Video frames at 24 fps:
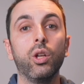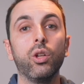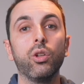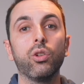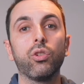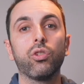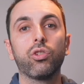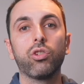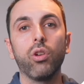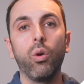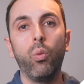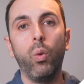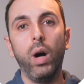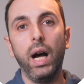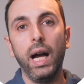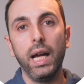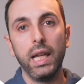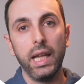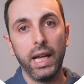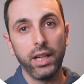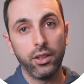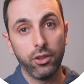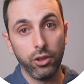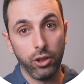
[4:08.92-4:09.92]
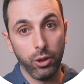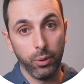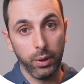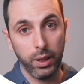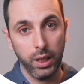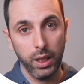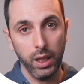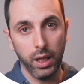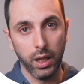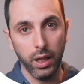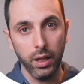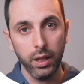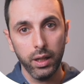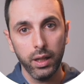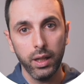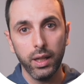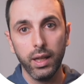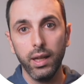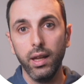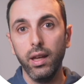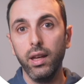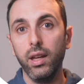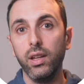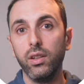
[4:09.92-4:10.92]
So what I like to do here
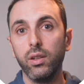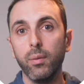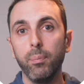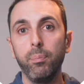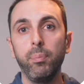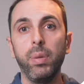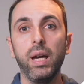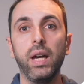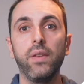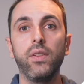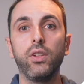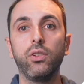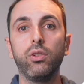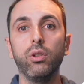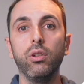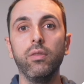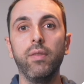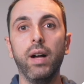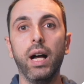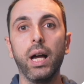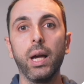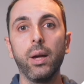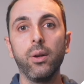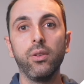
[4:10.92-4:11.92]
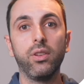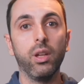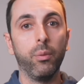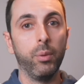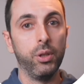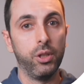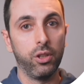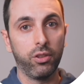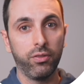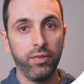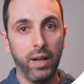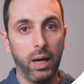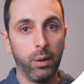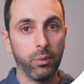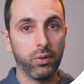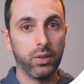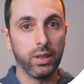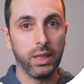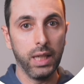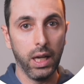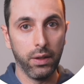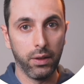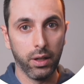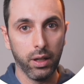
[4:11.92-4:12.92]
is pair the two values that we just found
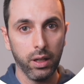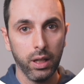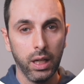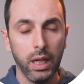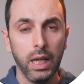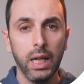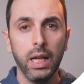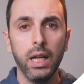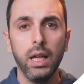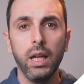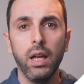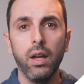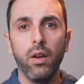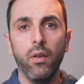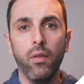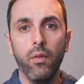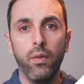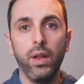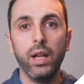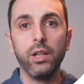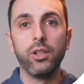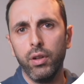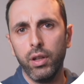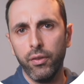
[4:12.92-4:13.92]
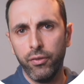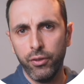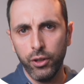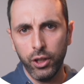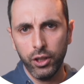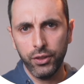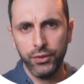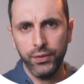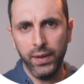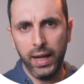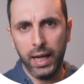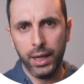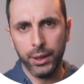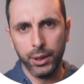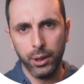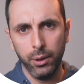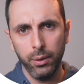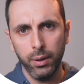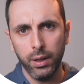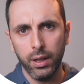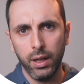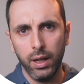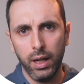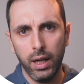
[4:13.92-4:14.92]
together. Then for the first
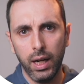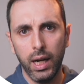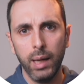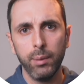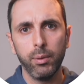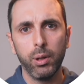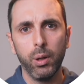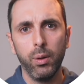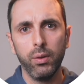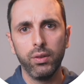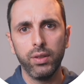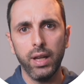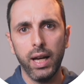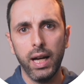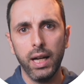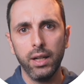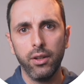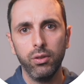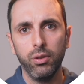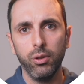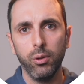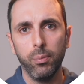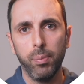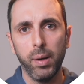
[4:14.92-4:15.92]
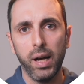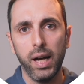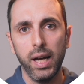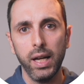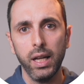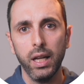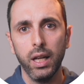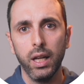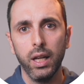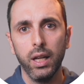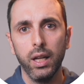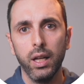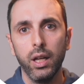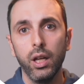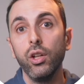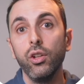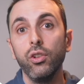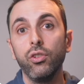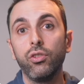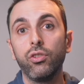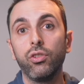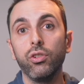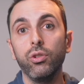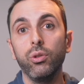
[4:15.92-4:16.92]
value, I'm going to add 2 pi
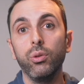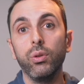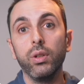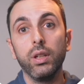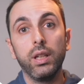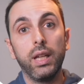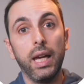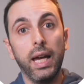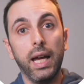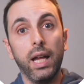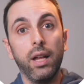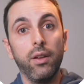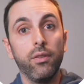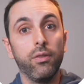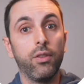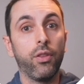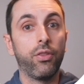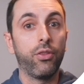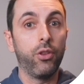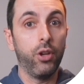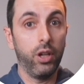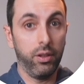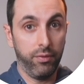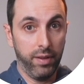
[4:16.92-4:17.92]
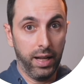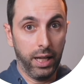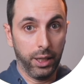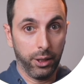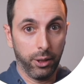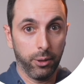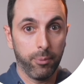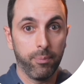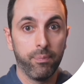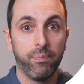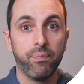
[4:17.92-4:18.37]
to get the third value.